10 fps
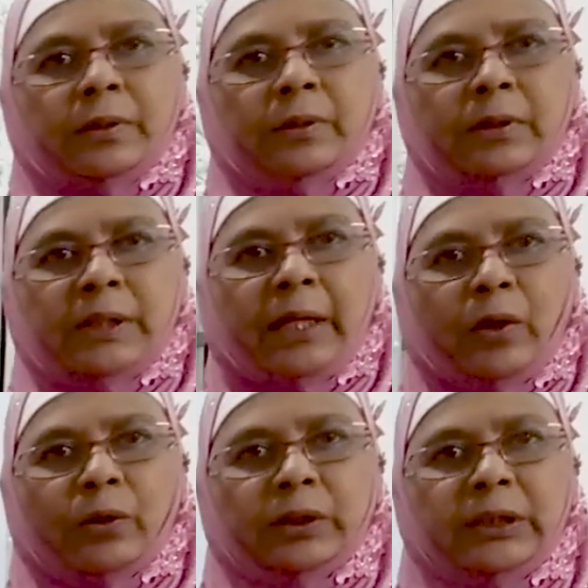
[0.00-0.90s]

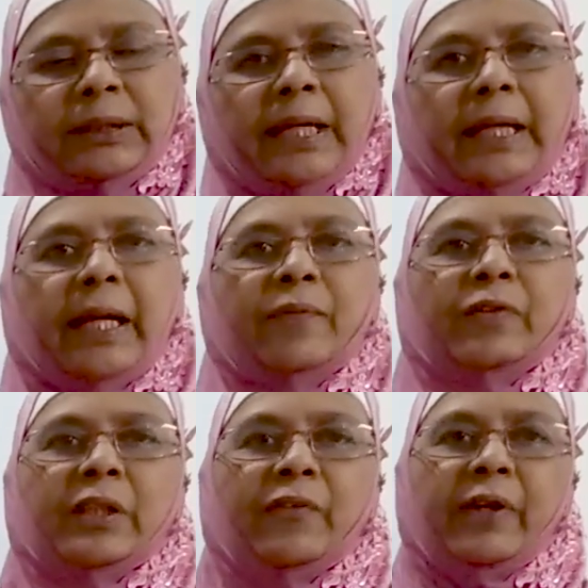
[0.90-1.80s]
psychologists, they came with the
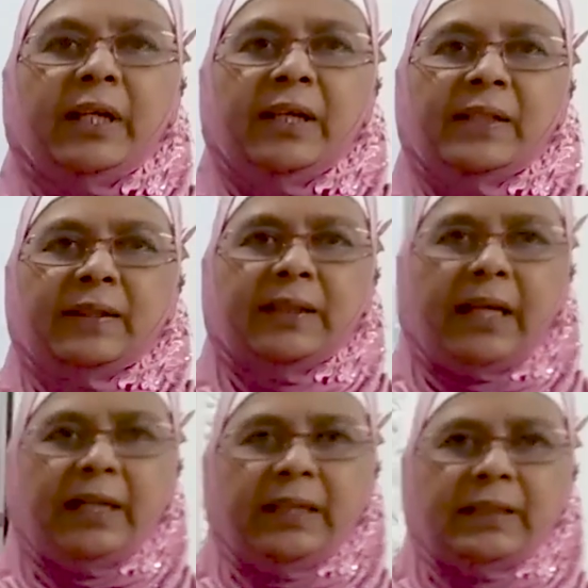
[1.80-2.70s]
various
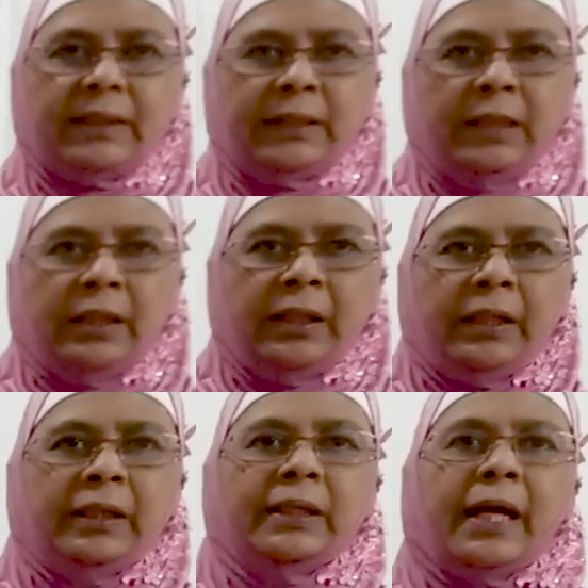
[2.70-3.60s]
theories in
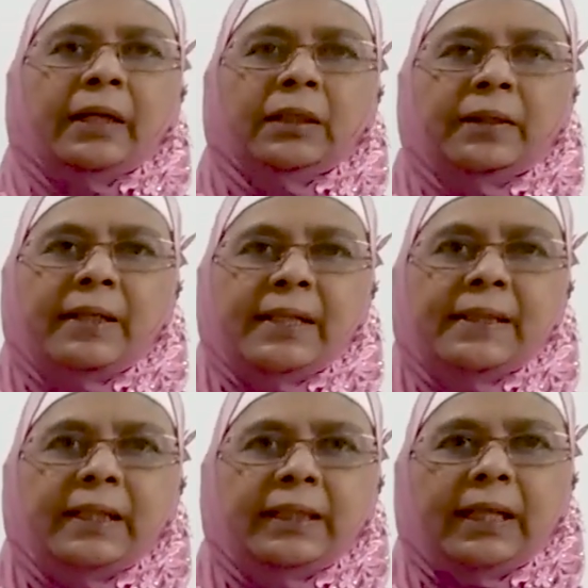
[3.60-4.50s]
that they said
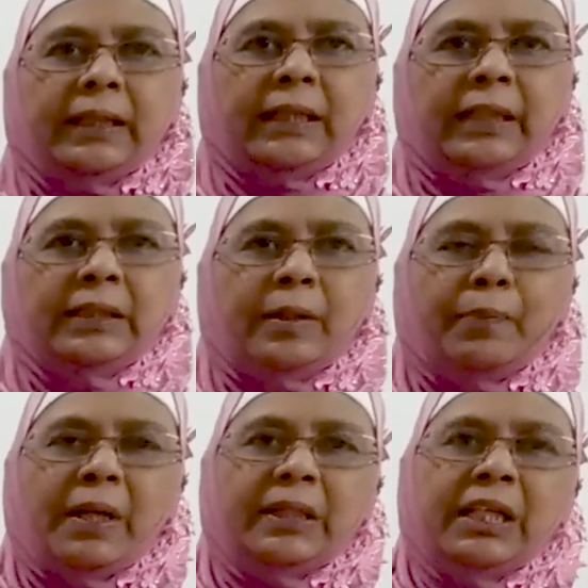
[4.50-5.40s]
that there is a
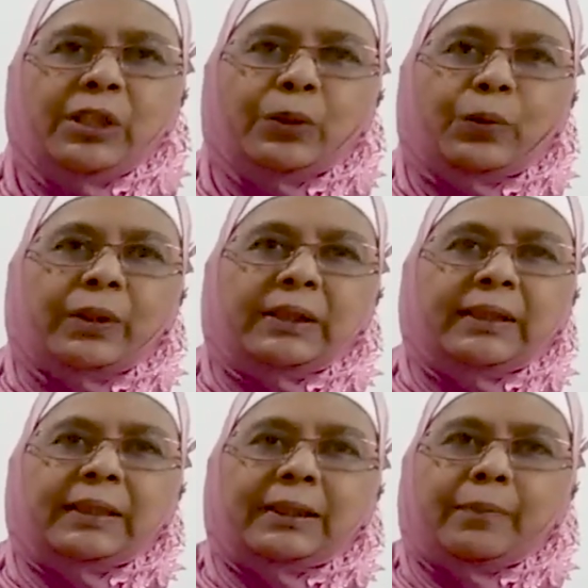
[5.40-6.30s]
multi-storage
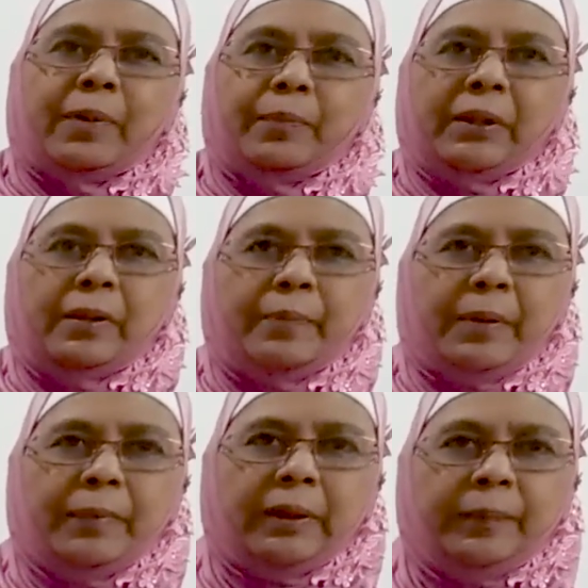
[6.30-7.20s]
system in the memory.
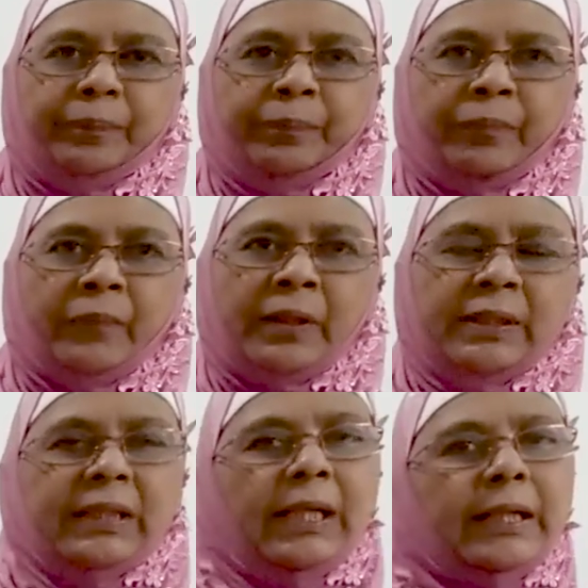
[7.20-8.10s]

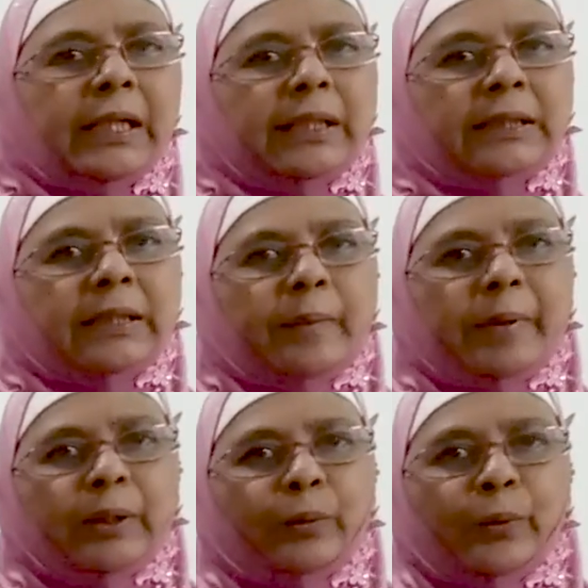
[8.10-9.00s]
Still there is a debate
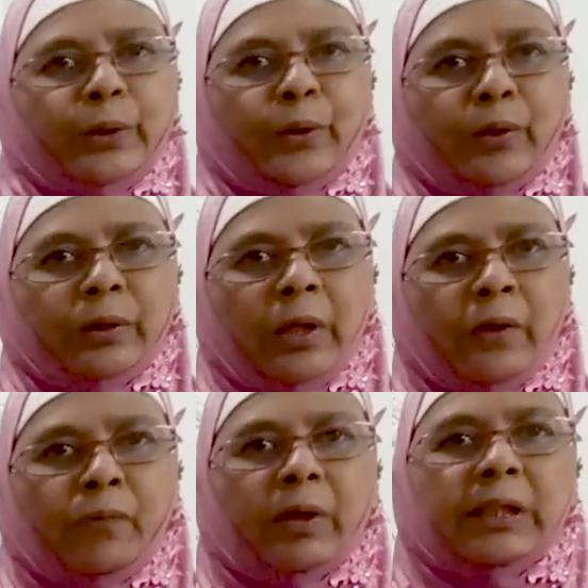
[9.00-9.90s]
going on
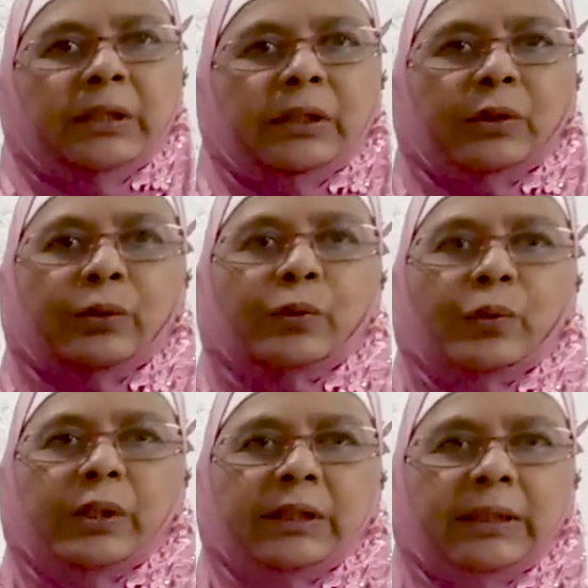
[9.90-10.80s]
what is the storage
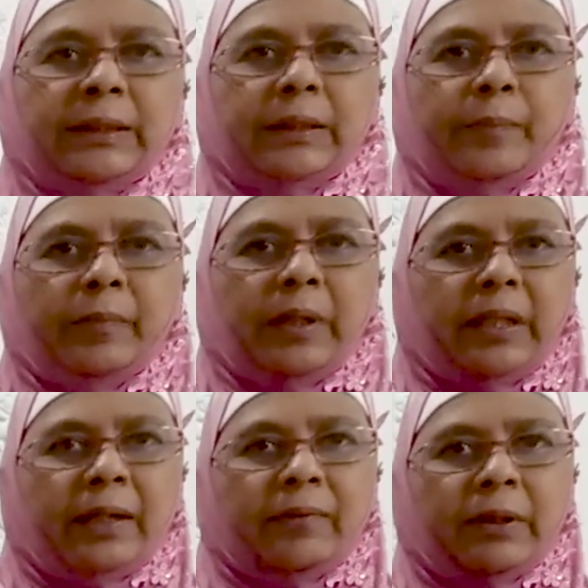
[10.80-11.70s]
system in
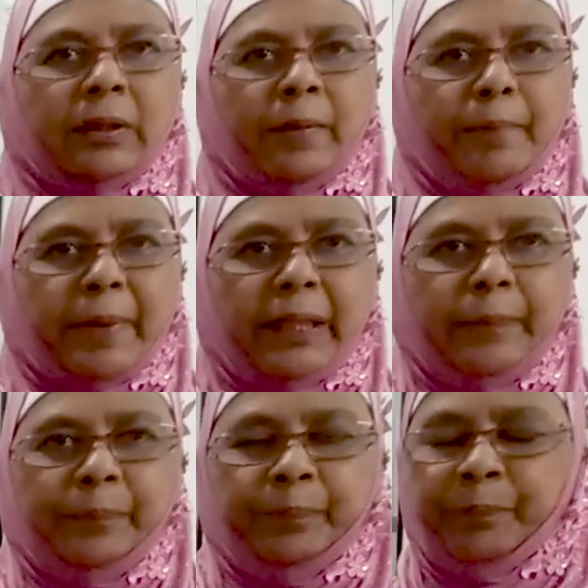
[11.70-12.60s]
our brain.
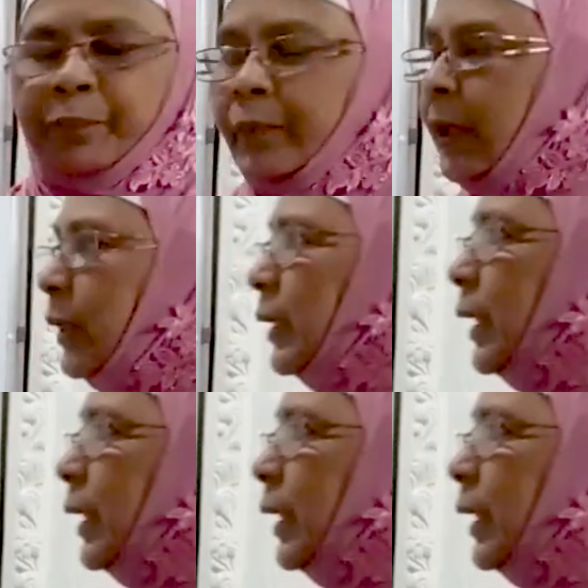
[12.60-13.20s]
Let